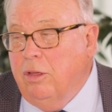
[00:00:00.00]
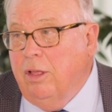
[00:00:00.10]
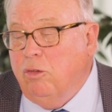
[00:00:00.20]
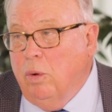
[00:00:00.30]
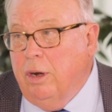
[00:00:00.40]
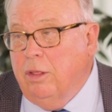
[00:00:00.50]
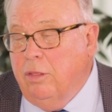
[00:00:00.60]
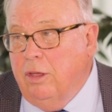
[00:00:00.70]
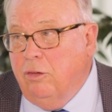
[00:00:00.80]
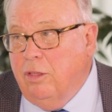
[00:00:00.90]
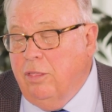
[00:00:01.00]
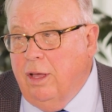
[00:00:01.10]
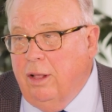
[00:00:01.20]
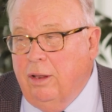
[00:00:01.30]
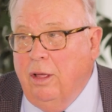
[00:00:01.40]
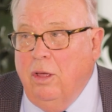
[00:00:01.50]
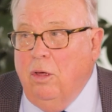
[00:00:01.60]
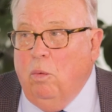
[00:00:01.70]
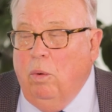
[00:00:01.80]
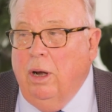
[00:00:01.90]
So that's one of the things that they'll
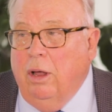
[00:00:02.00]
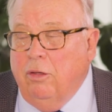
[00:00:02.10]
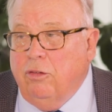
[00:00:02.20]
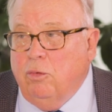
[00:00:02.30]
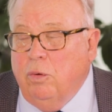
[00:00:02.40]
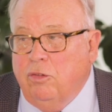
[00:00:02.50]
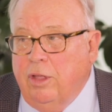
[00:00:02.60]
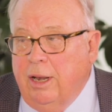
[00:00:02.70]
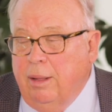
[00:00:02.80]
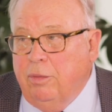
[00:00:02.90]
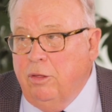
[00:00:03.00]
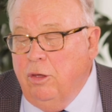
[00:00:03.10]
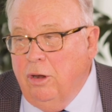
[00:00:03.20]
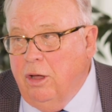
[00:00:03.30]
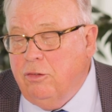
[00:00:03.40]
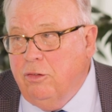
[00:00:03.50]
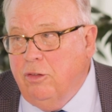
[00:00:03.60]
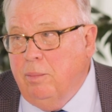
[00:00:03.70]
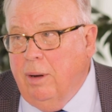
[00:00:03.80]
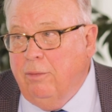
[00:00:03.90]
realise as we stand up the new
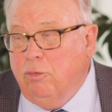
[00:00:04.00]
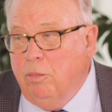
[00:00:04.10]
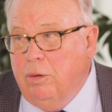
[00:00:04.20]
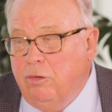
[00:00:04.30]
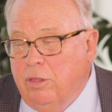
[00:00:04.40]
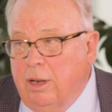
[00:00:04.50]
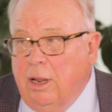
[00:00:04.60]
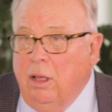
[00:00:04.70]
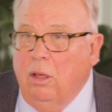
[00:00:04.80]
licensing platform is that